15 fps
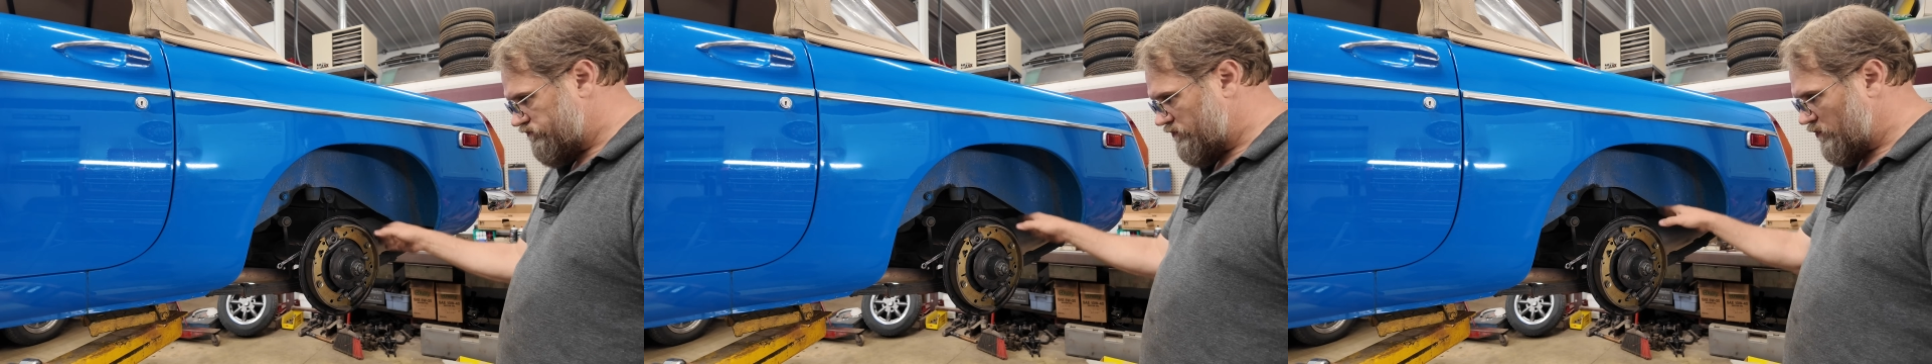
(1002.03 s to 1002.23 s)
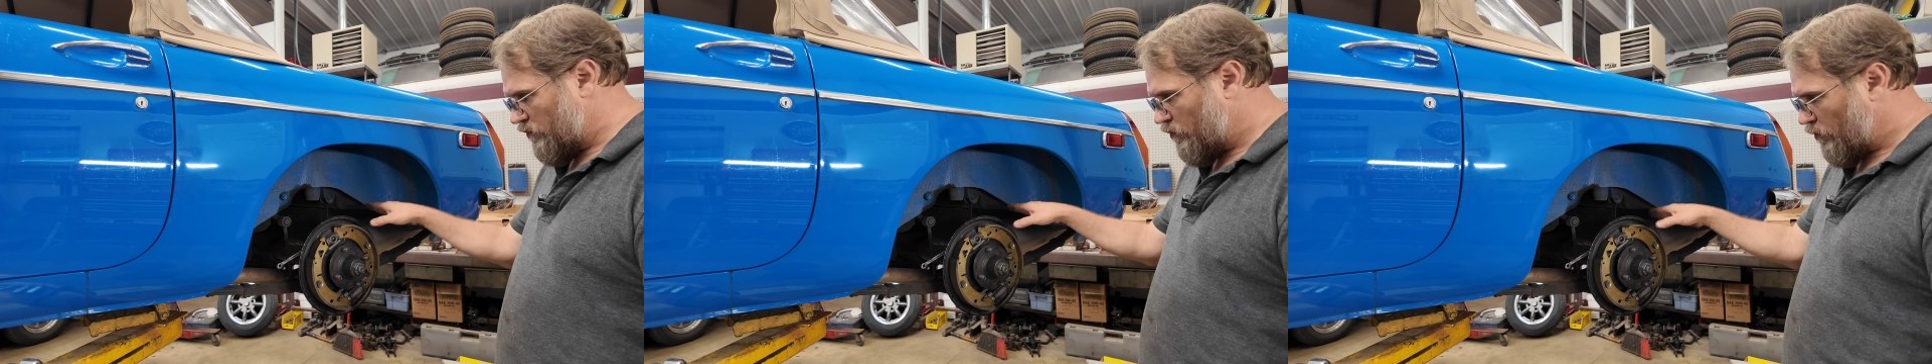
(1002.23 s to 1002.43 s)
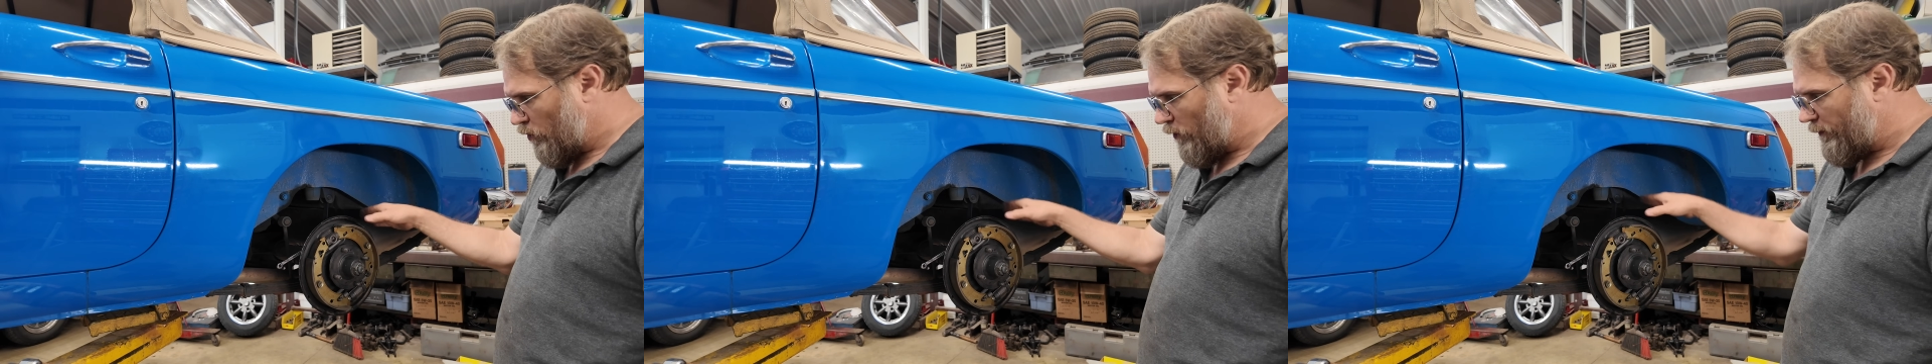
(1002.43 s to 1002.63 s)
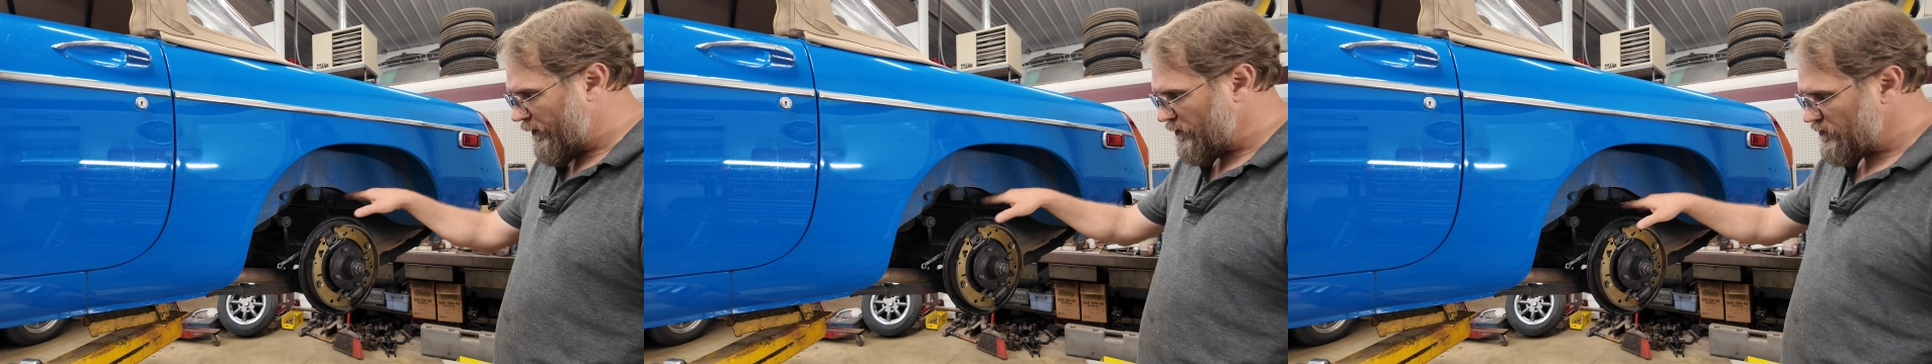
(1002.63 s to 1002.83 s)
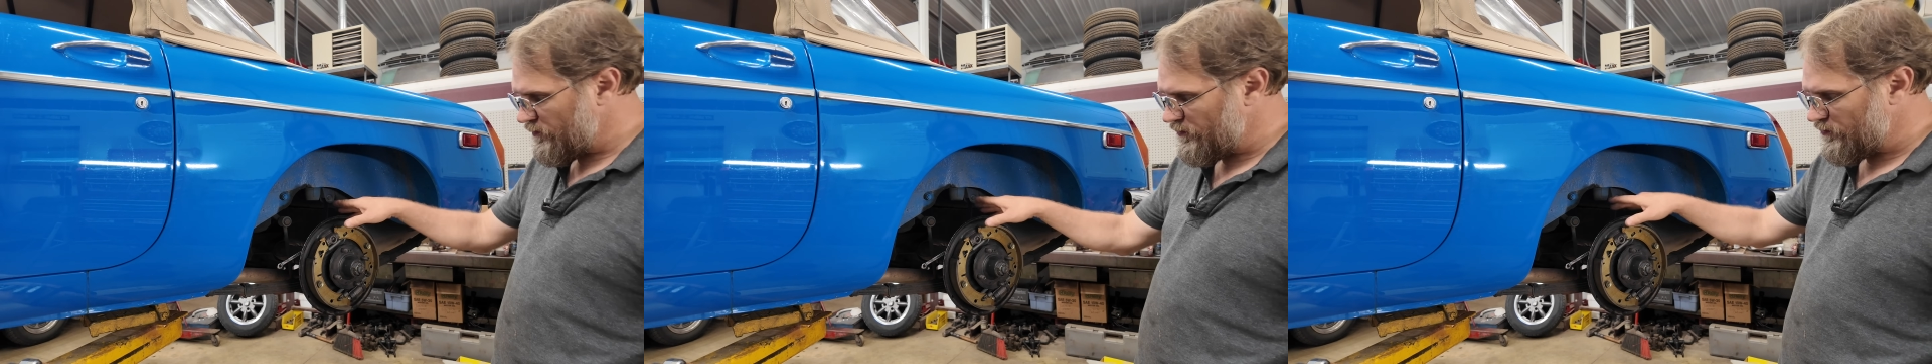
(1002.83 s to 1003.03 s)

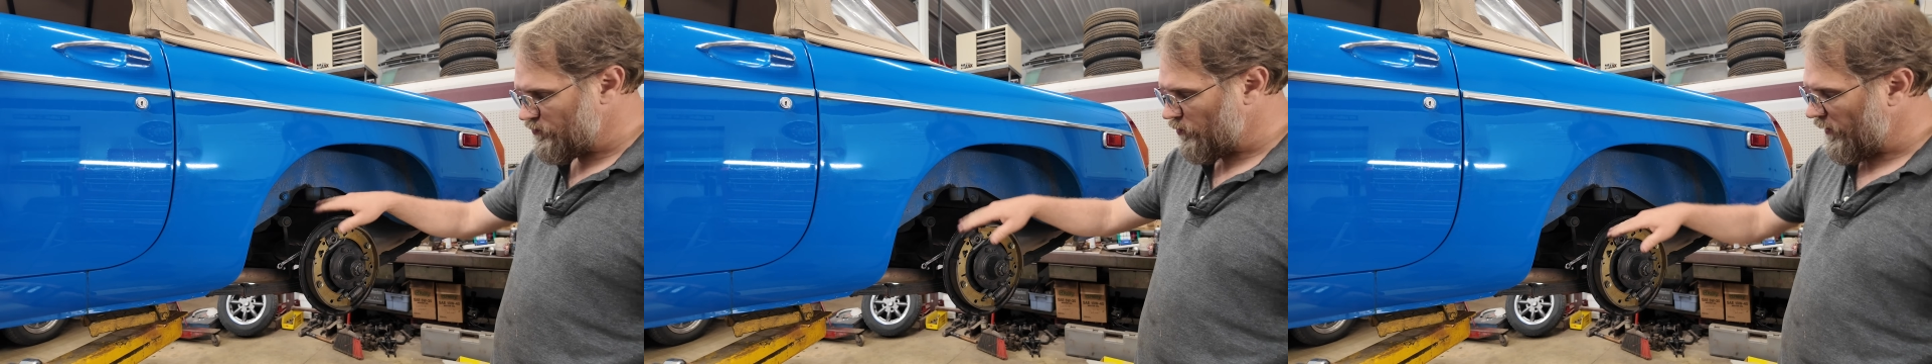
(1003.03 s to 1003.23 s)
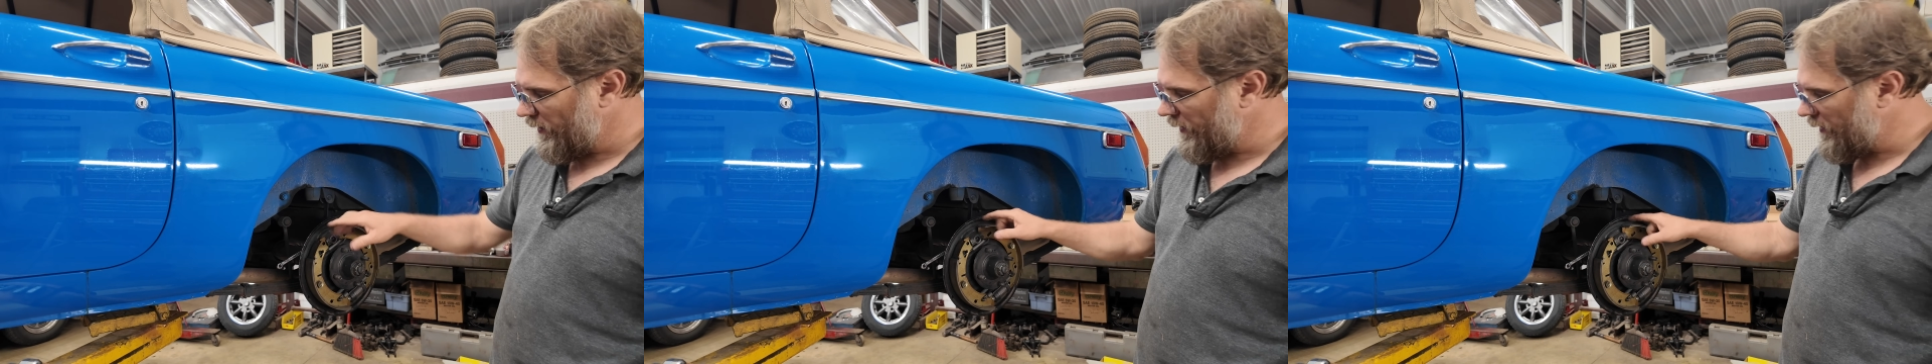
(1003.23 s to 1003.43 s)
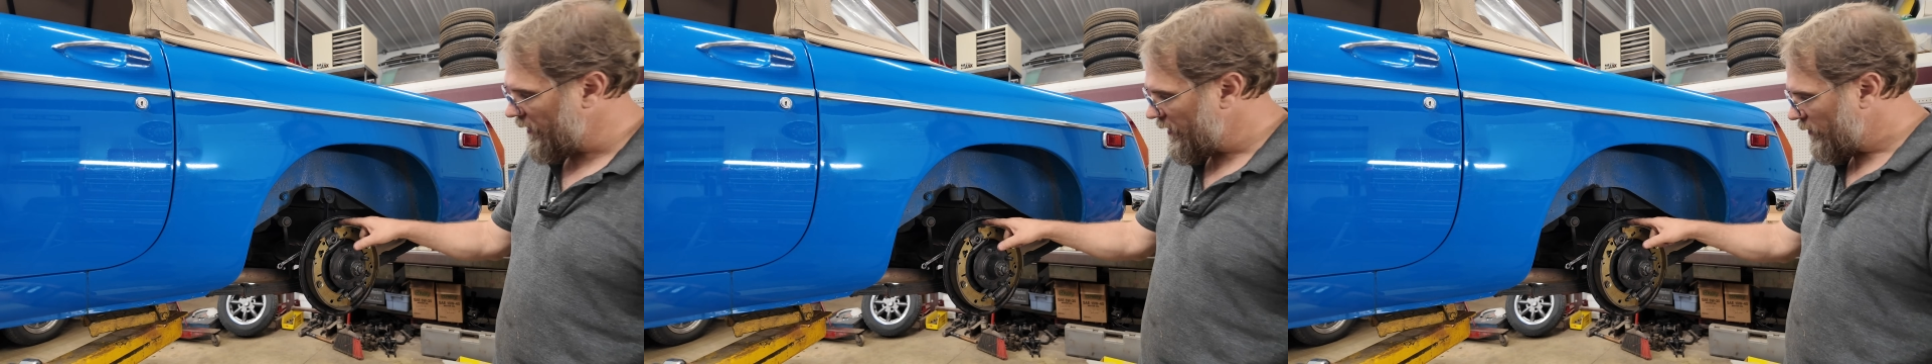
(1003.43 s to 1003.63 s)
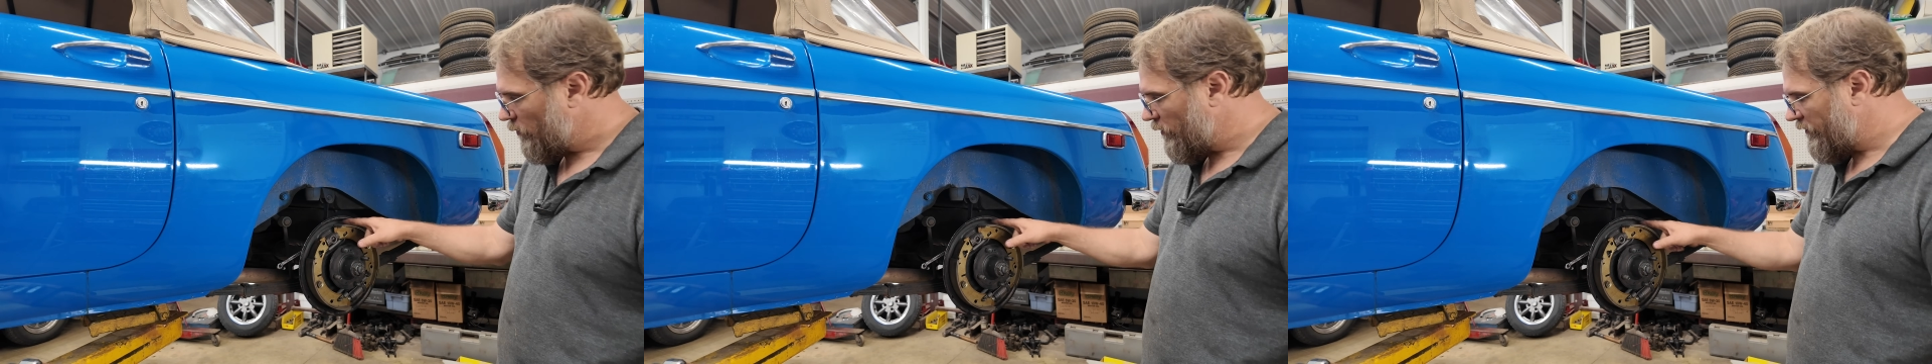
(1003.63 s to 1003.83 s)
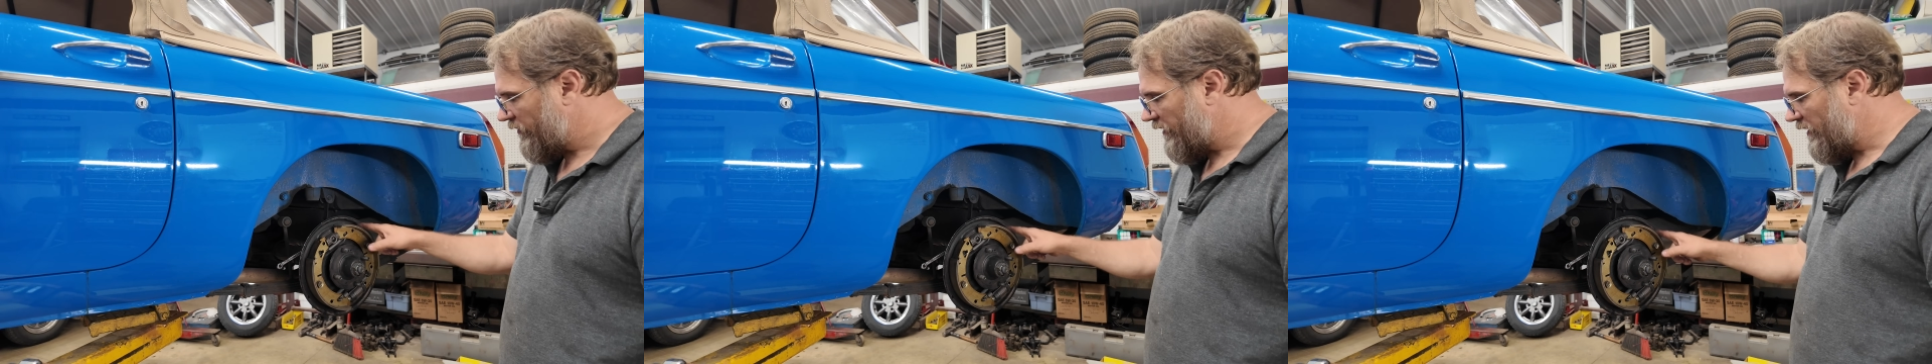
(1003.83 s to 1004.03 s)
warpage this way
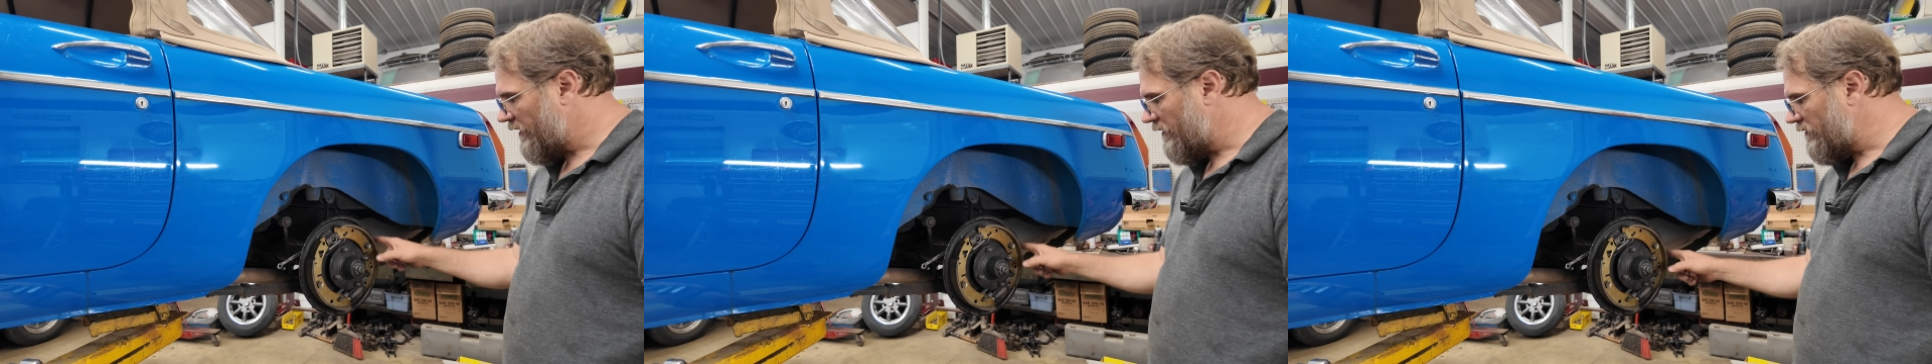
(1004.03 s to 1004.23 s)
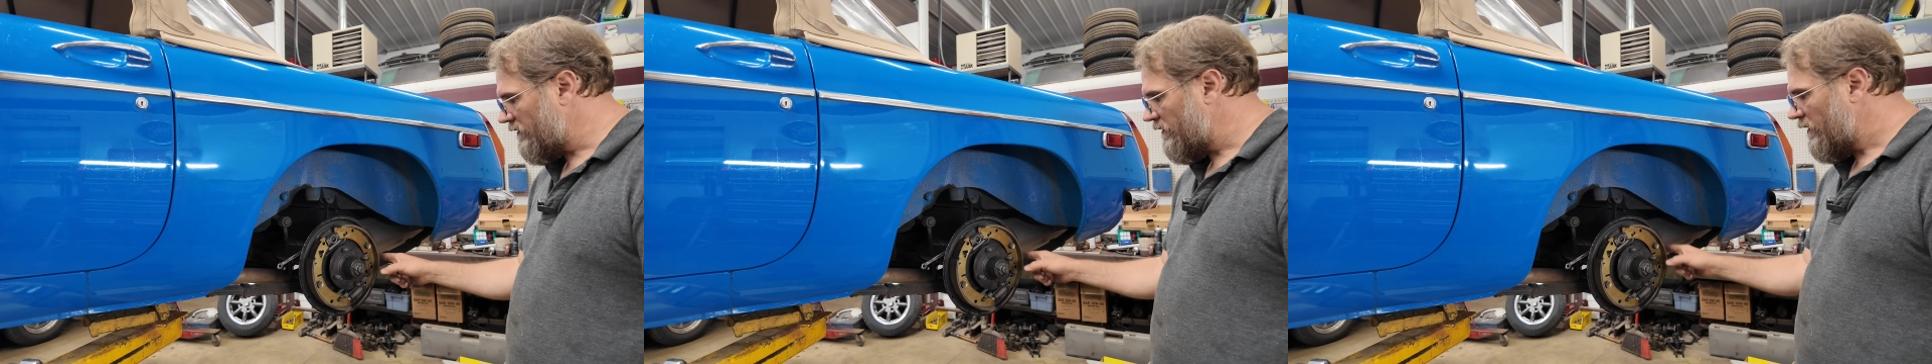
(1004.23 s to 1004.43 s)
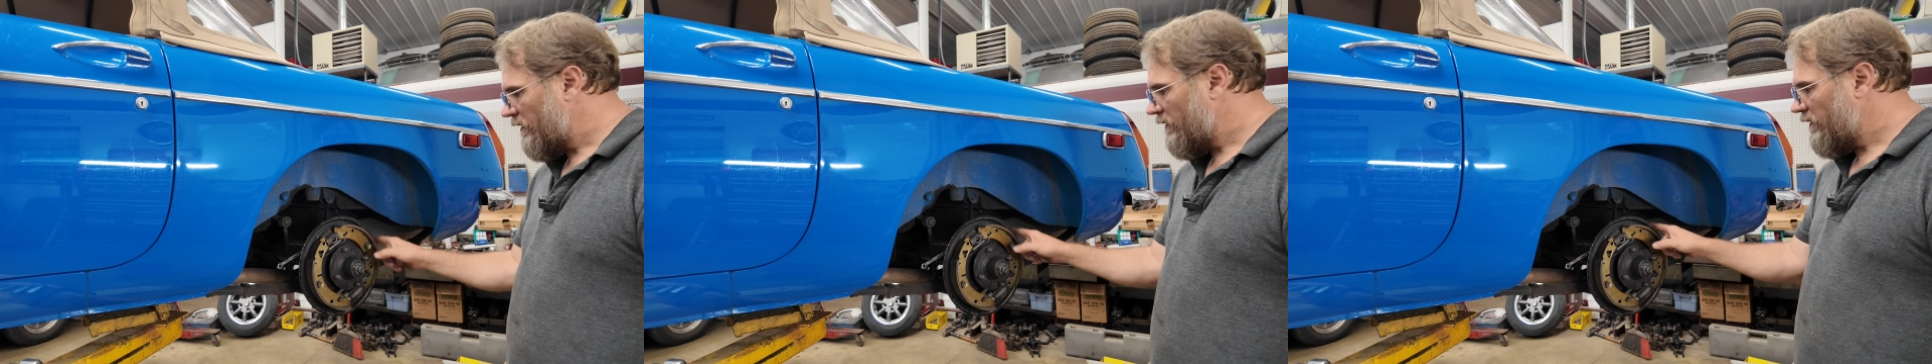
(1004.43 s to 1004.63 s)
within